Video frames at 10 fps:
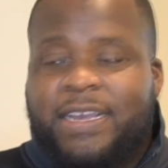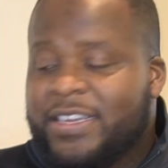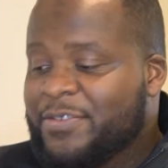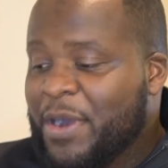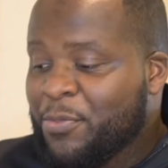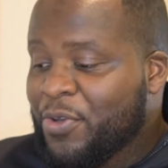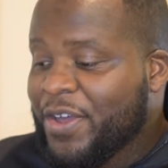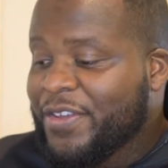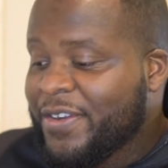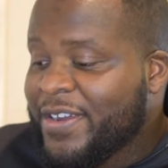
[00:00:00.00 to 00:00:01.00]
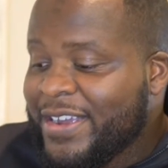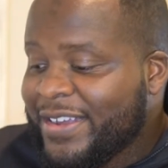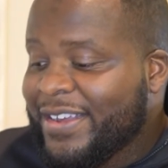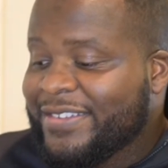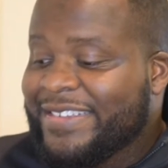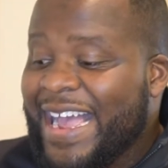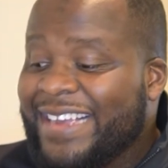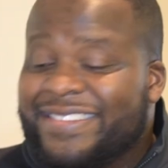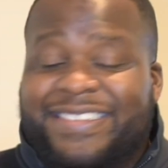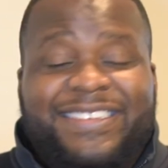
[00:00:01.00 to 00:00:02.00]
It's my brother,
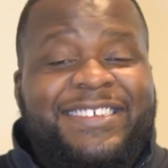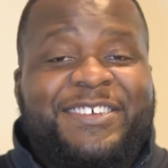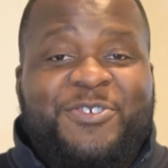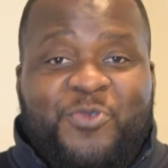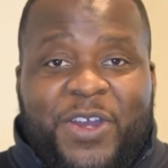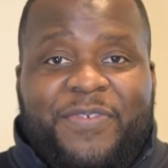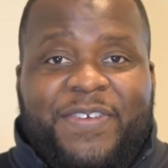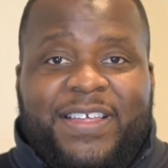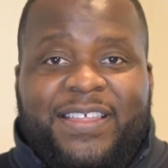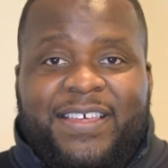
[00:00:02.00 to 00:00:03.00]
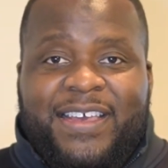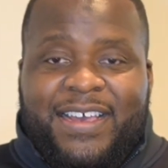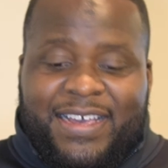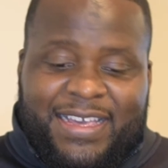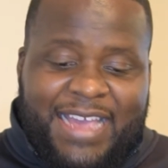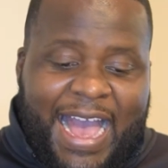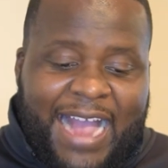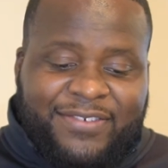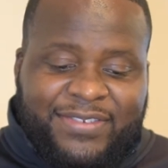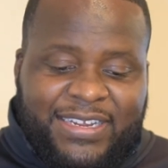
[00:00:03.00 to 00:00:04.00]
Jackson Griffith. He
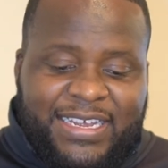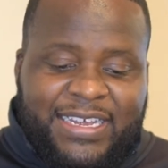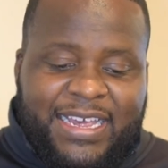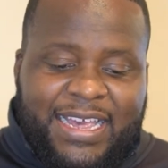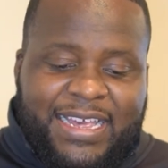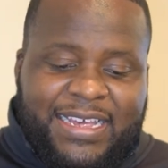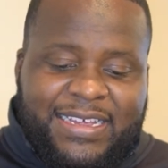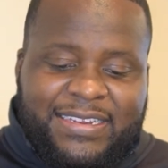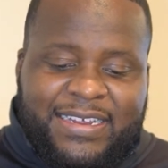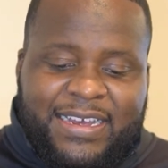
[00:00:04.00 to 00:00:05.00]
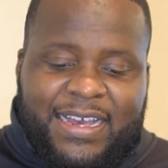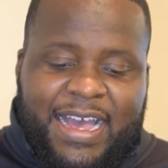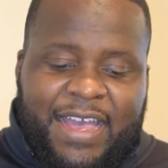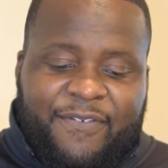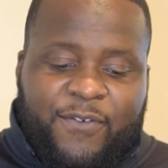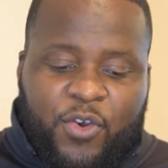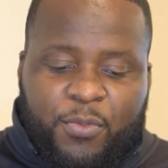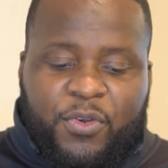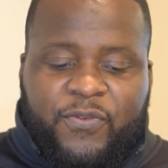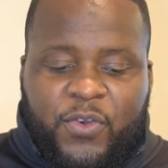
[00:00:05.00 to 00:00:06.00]
actually is a
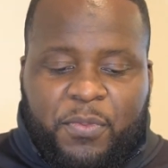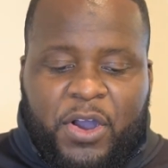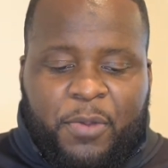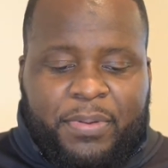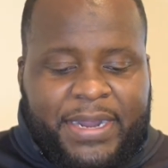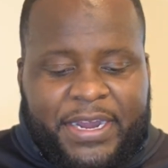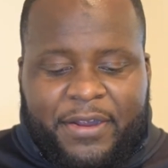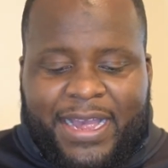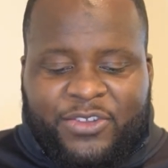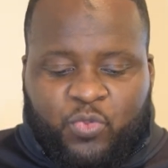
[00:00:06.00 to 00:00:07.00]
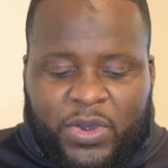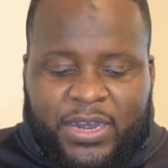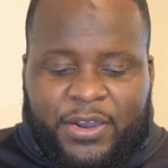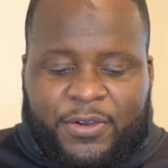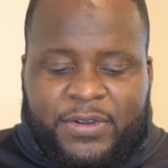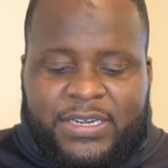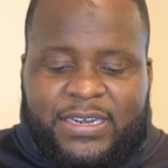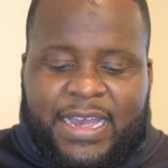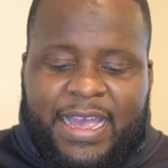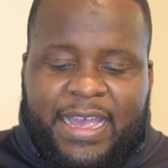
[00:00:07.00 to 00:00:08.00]
former football player as well,
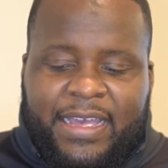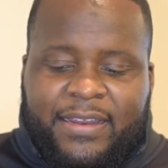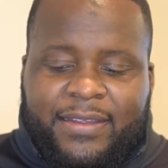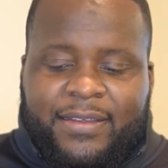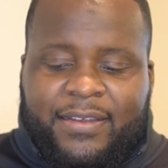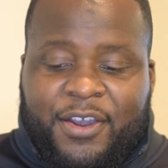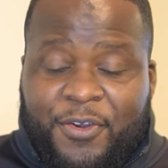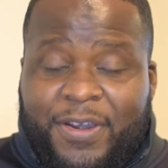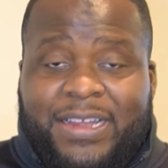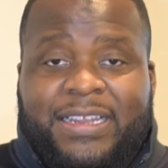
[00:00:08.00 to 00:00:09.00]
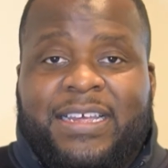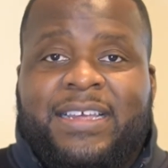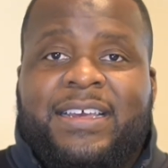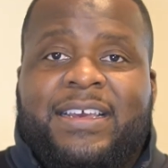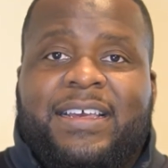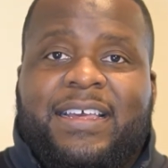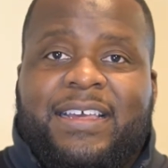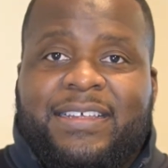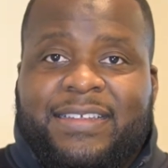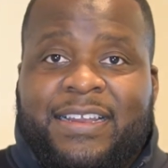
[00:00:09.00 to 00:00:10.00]
and currently
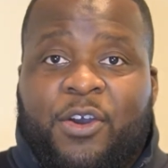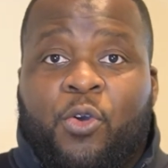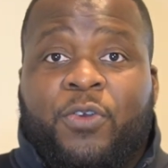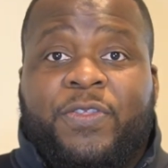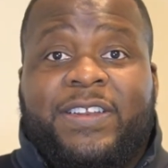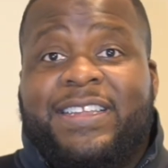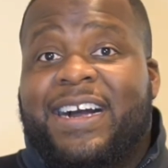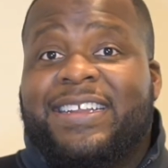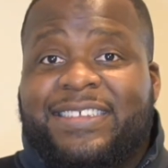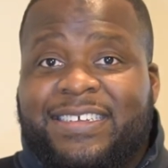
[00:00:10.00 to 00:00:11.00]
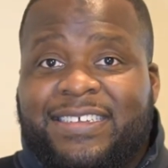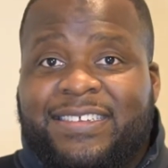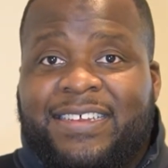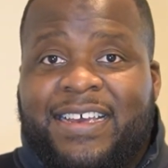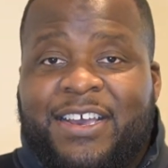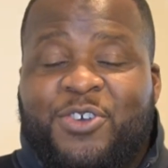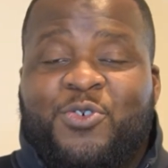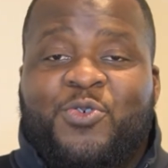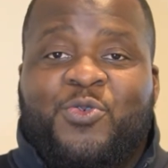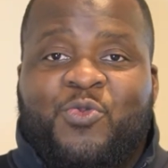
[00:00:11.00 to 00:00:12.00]
is an orthodontist
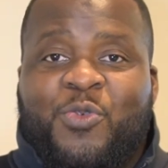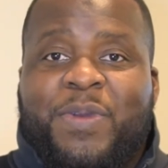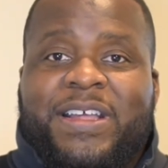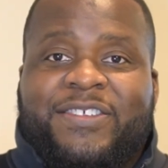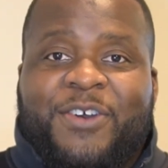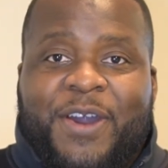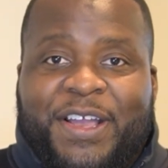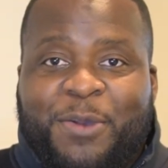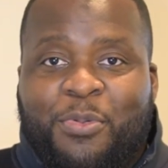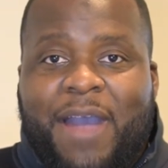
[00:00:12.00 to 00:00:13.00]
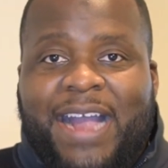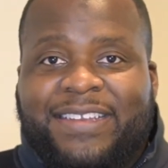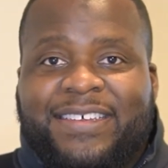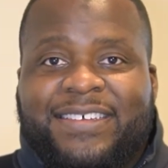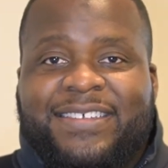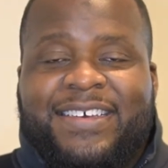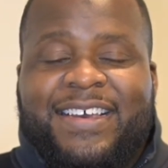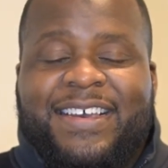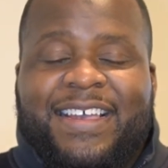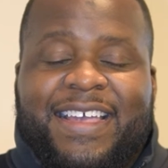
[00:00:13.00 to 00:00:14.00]
who will be starting a practice
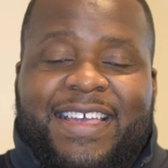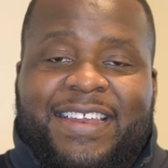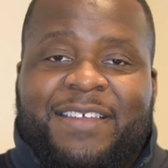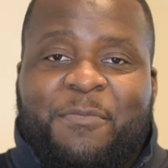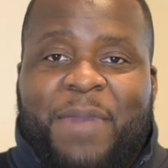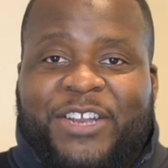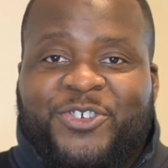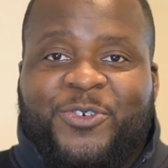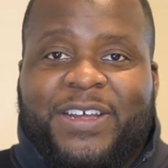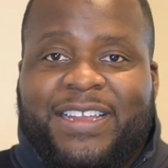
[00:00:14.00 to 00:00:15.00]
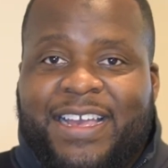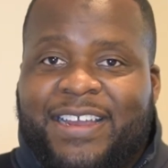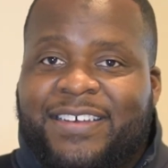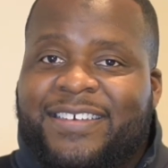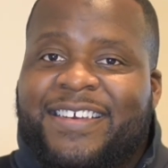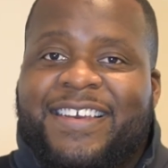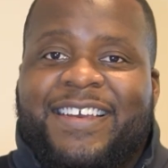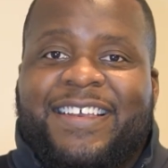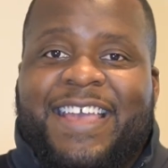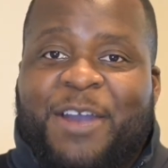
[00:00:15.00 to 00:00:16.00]
in Metro Atlanta.
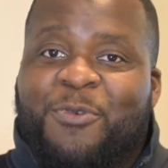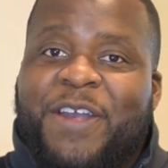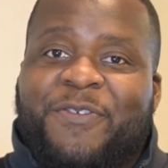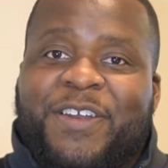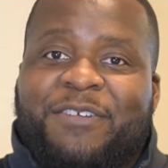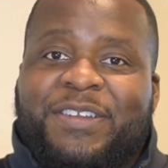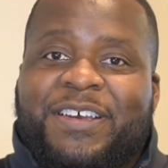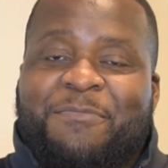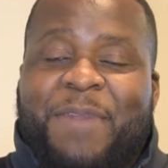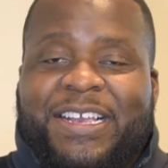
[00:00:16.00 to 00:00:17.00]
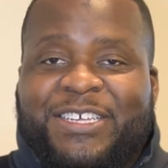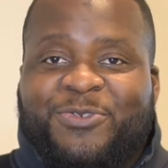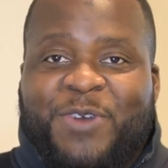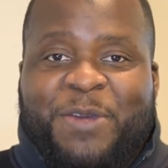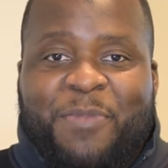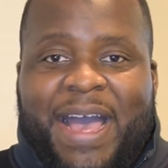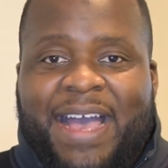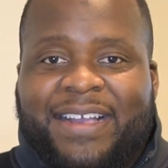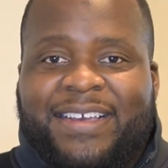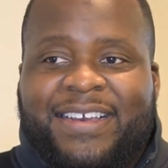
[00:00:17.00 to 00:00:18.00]
Can't wait for him to make his way
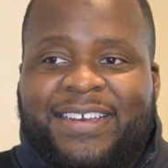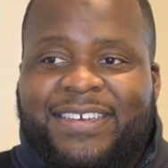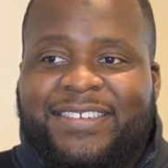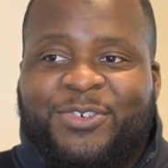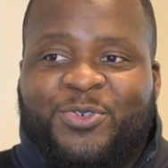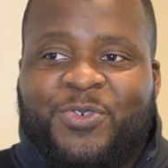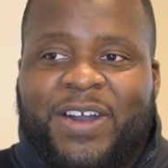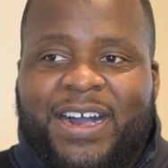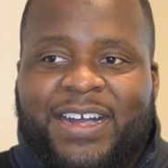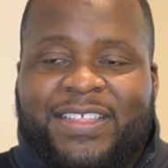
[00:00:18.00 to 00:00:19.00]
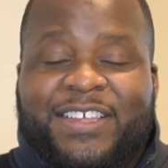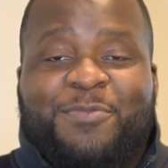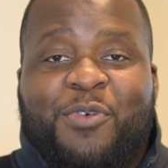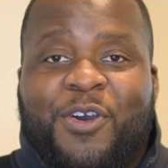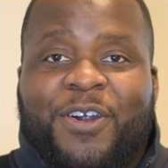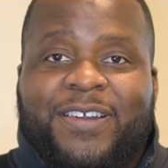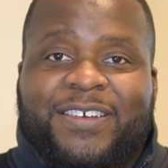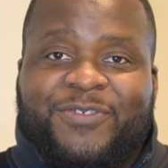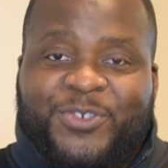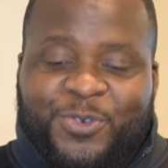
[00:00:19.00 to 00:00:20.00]
back to this part
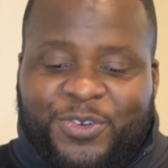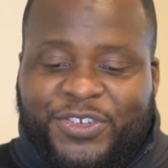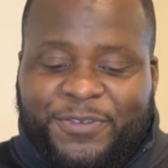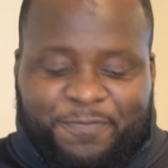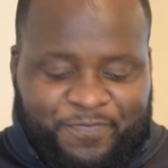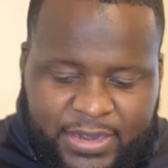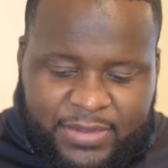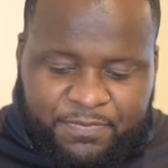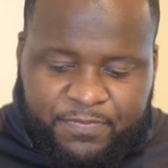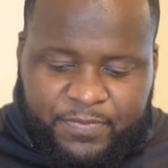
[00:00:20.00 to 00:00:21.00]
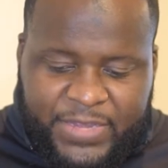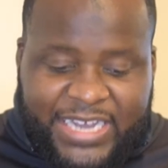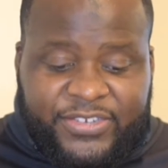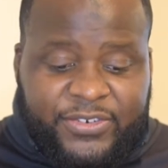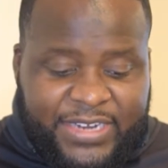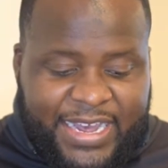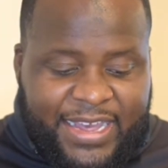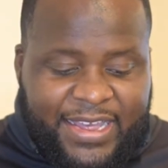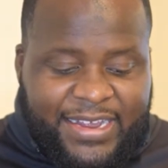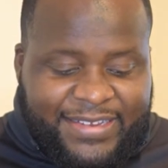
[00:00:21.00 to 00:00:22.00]
of Georgia.
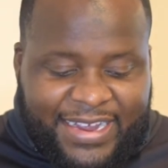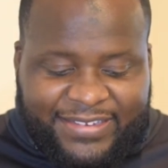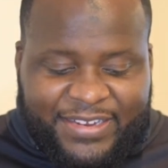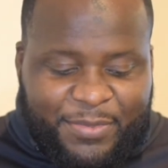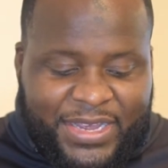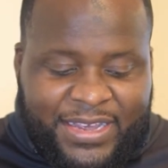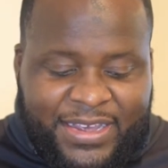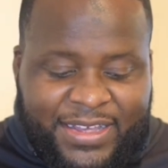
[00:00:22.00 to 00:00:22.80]
Yesterday, he texted me